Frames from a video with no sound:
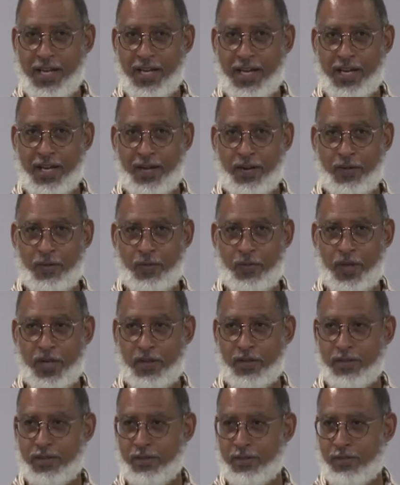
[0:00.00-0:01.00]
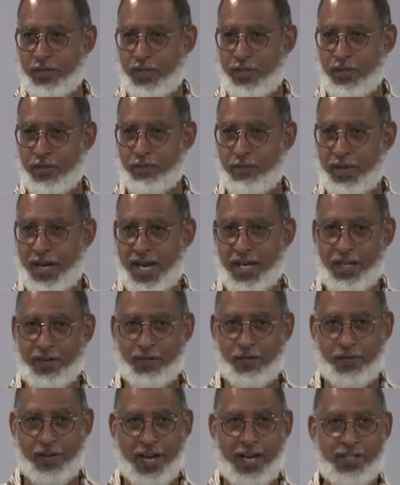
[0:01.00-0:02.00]
Uh, welcome to Body
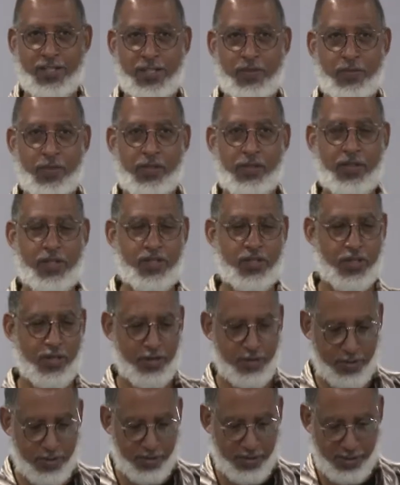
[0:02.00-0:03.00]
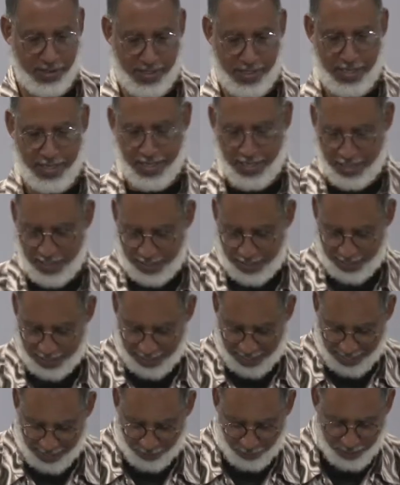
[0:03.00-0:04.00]
of Christ Community Church. Uh,
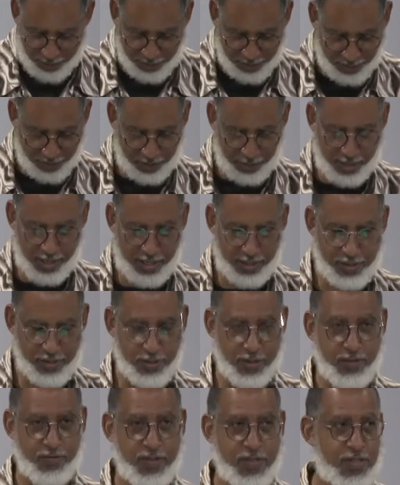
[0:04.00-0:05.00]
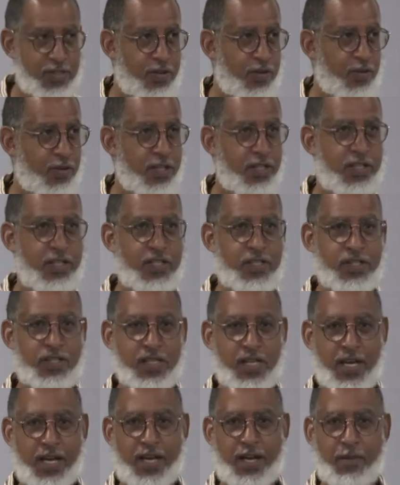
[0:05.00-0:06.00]
our 10 o'clock service on this
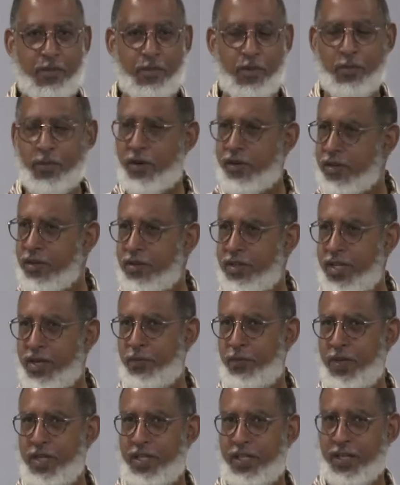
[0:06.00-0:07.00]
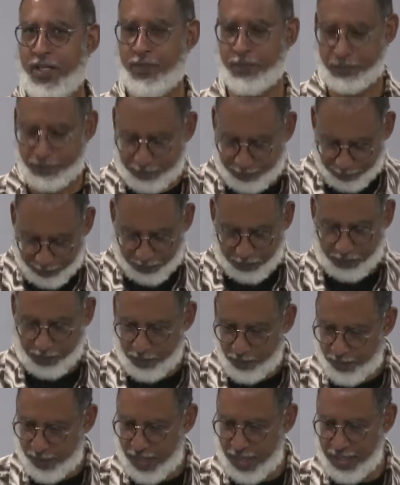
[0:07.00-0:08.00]
uh, Memorial Day weekend
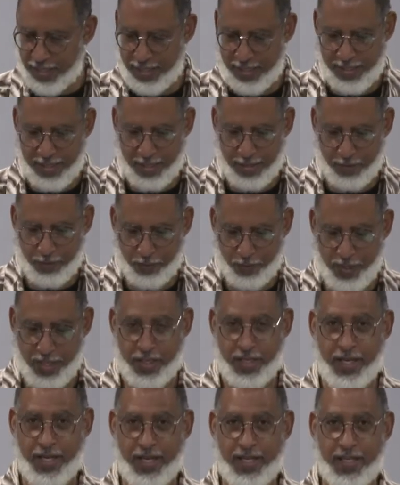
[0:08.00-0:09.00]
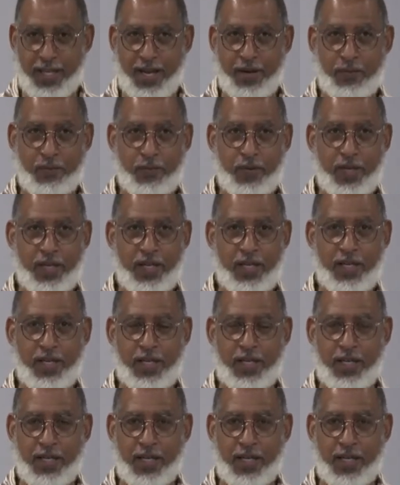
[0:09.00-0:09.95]
the weekend that we